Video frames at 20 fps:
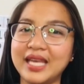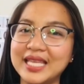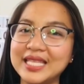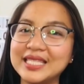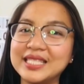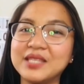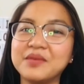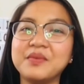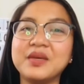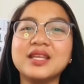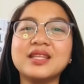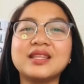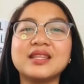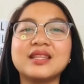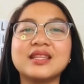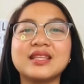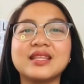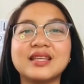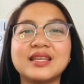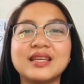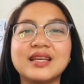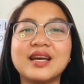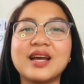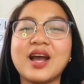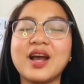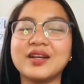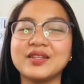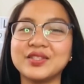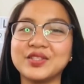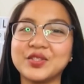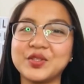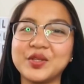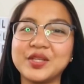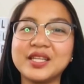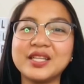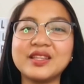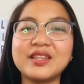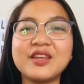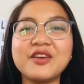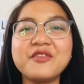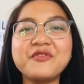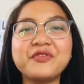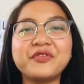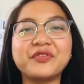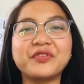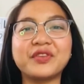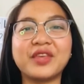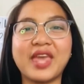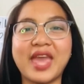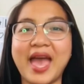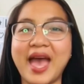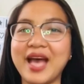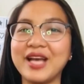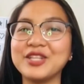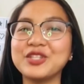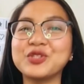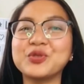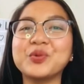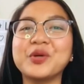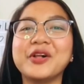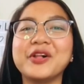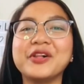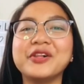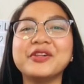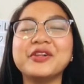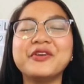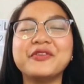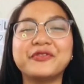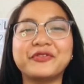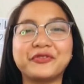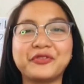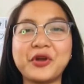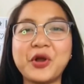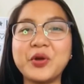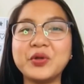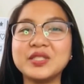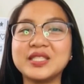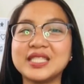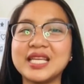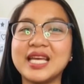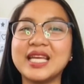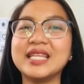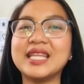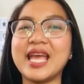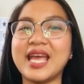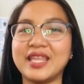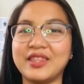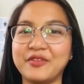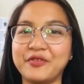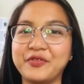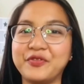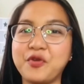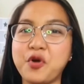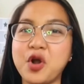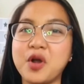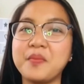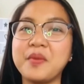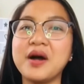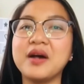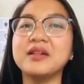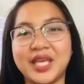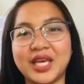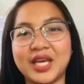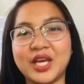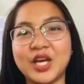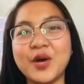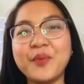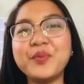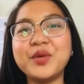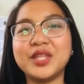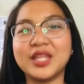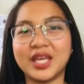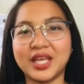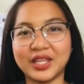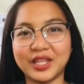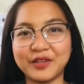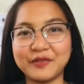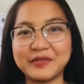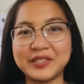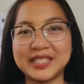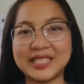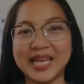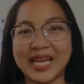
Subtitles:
intimate, consultative, casual, frozen, and the formal communicative